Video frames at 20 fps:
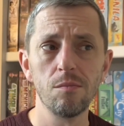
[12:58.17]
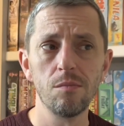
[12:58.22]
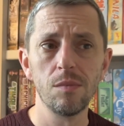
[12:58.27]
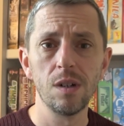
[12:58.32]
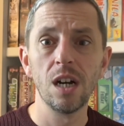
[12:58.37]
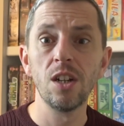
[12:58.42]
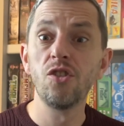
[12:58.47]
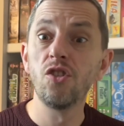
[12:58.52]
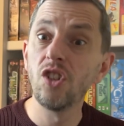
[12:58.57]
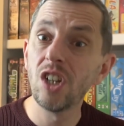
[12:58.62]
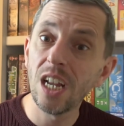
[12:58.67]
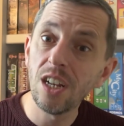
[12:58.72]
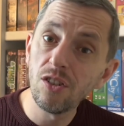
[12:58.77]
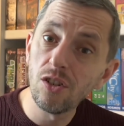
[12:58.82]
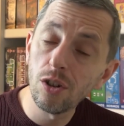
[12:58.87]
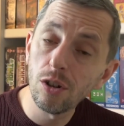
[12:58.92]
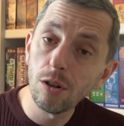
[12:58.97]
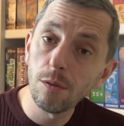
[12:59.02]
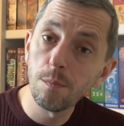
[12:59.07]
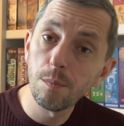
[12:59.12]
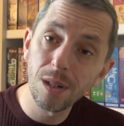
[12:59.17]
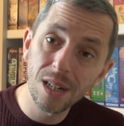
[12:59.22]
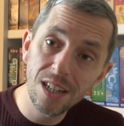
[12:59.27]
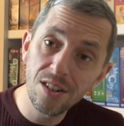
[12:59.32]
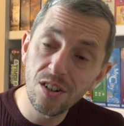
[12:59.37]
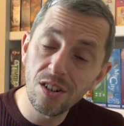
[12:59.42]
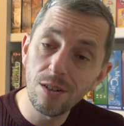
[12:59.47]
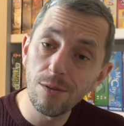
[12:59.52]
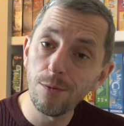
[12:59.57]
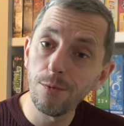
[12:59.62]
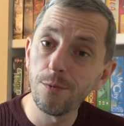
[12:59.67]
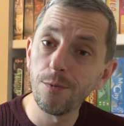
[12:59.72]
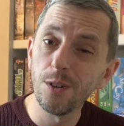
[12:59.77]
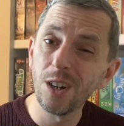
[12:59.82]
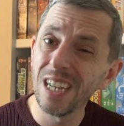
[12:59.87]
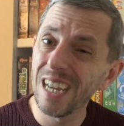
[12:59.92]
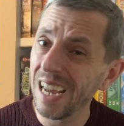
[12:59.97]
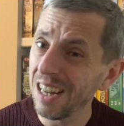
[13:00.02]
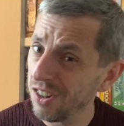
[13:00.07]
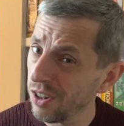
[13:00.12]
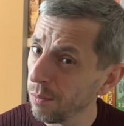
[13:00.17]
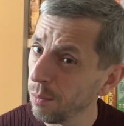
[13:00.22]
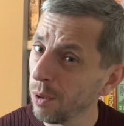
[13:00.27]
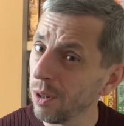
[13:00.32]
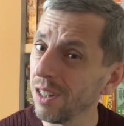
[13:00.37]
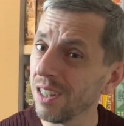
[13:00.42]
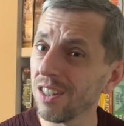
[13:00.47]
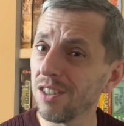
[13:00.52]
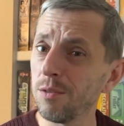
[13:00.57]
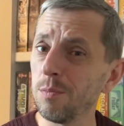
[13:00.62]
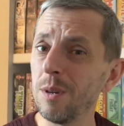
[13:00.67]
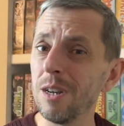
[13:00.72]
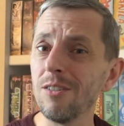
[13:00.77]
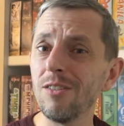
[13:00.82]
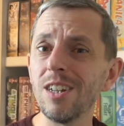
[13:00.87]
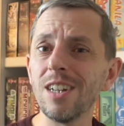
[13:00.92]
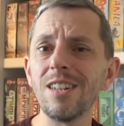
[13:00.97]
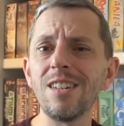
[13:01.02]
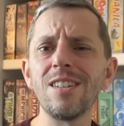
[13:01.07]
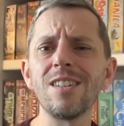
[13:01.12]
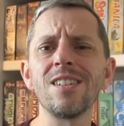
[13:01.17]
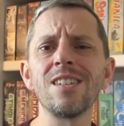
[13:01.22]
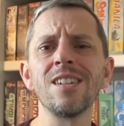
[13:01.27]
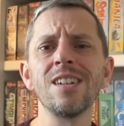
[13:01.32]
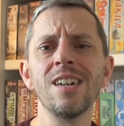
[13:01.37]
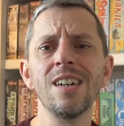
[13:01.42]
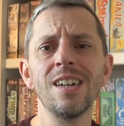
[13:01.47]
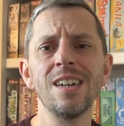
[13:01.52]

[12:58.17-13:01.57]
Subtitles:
A gentle, pleasant, forgettable experience?